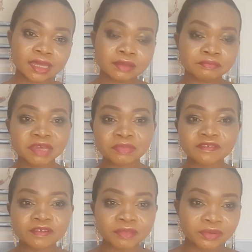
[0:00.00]
maybe
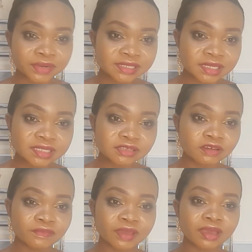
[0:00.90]
from a recent
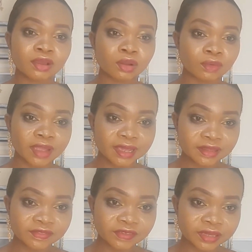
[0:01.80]
survey or
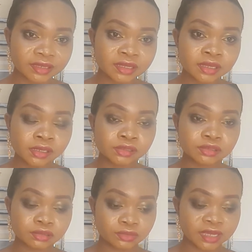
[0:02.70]
anything.
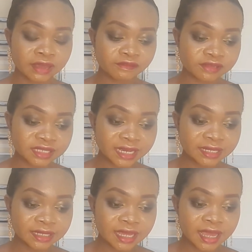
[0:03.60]
So you have
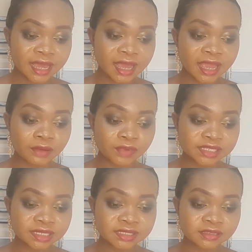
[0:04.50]
said a
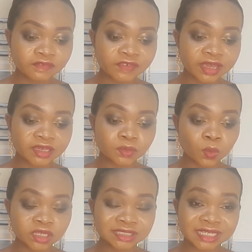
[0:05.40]
recent survey in
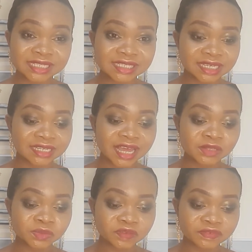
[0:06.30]
Washington has
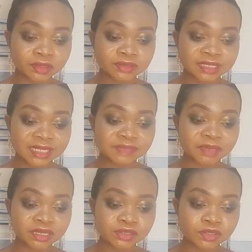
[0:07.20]
revealed that
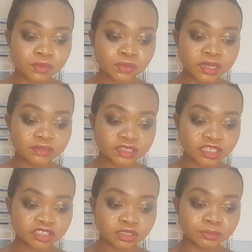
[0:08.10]
many school
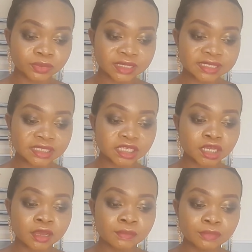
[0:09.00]
education policies
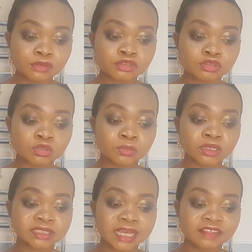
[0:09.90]
put too much
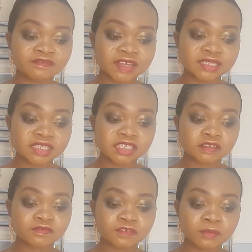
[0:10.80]
emphasis
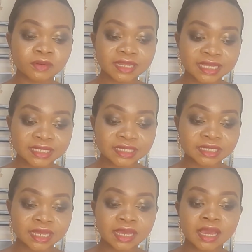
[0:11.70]
on formal learning
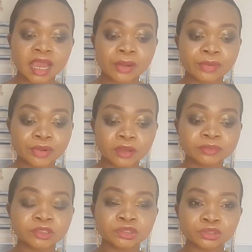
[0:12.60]
and
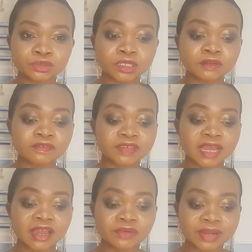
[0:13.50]
robs children of their
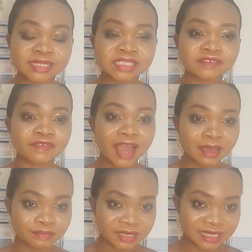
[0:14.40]
creative
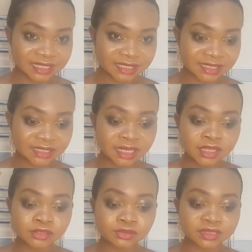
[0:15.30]
abilities.
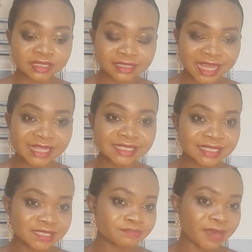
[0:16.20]
So that
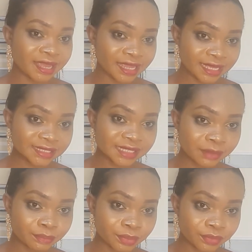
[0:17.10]
is my
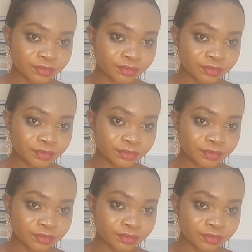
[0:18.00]
example.